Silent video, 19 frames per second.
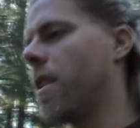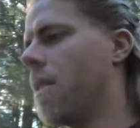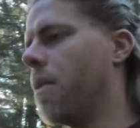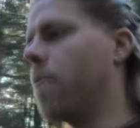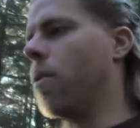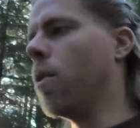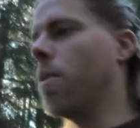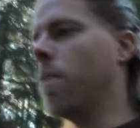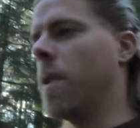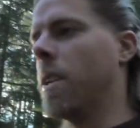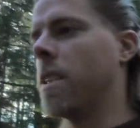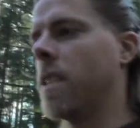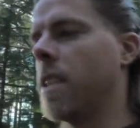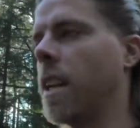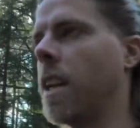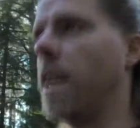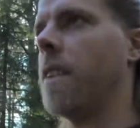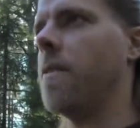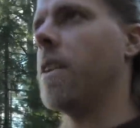format
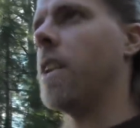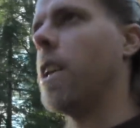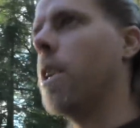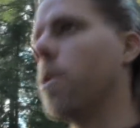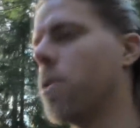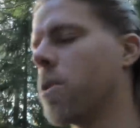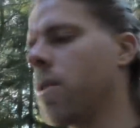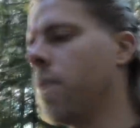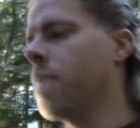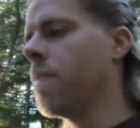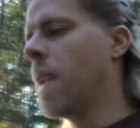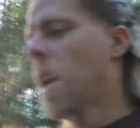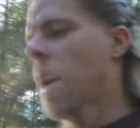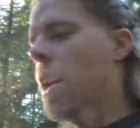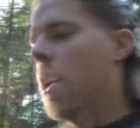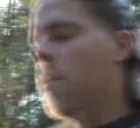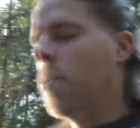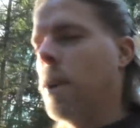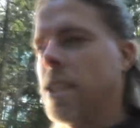videos,
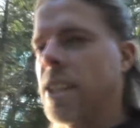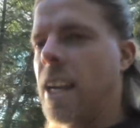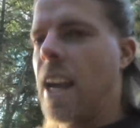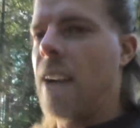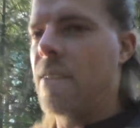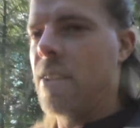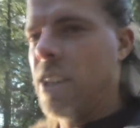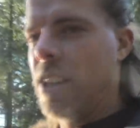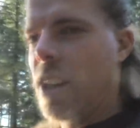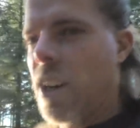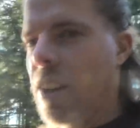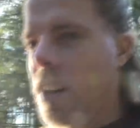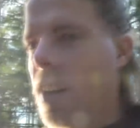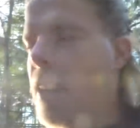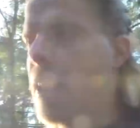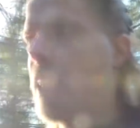which I haven't done